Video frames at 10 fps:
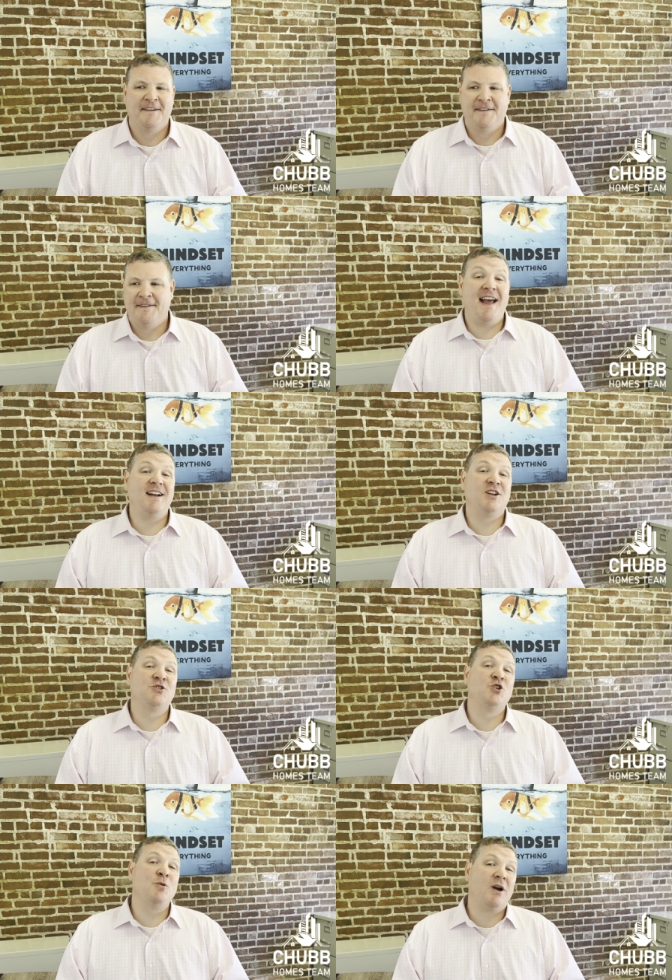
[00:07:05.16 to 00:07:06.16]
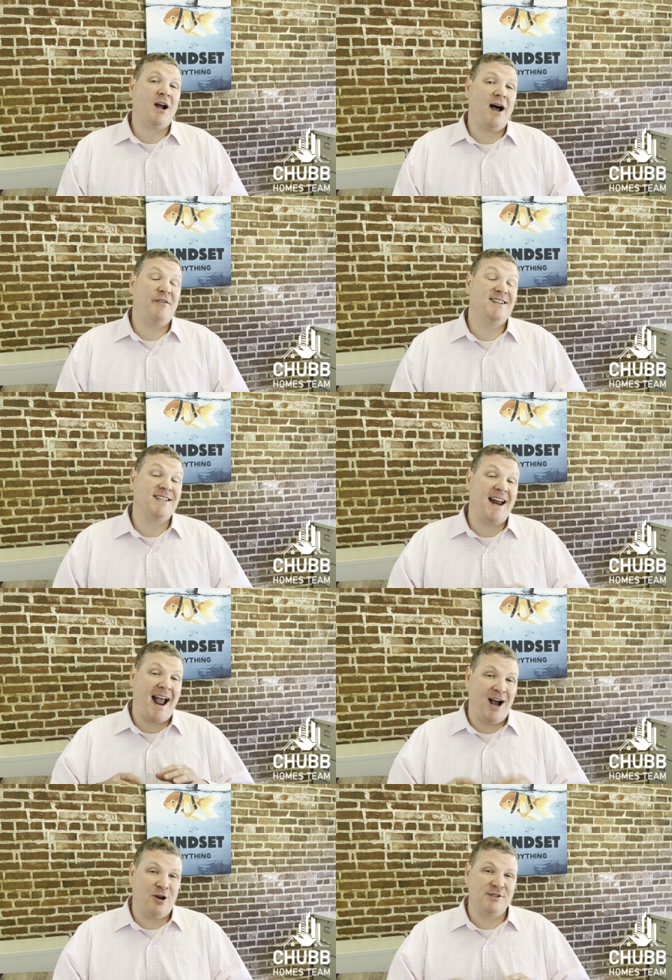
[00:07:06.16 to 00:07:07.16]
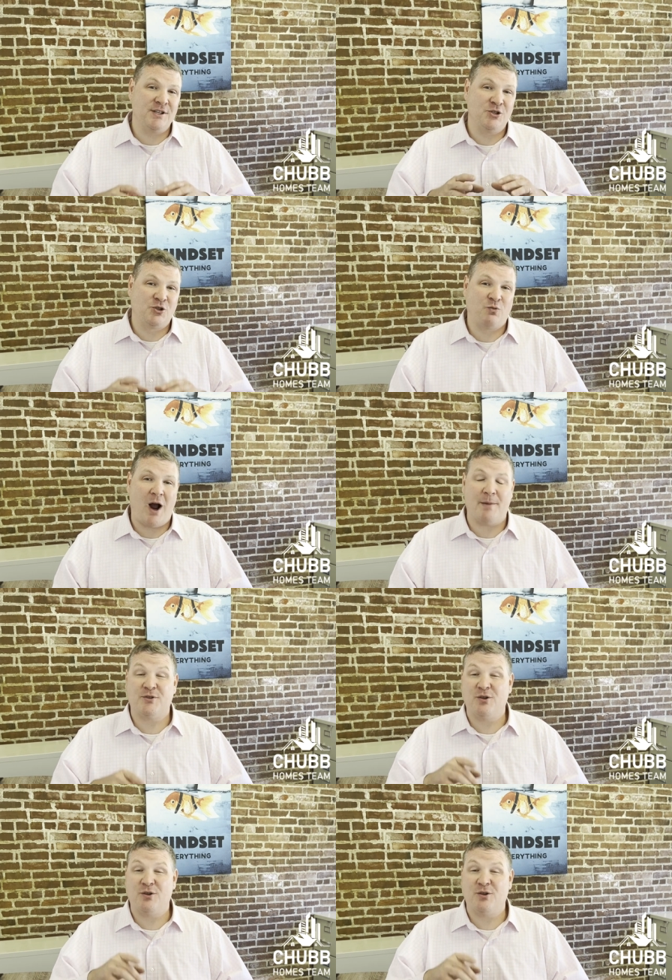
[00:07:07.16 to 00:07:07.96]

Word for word: Then consumer confidence in housing dropped. So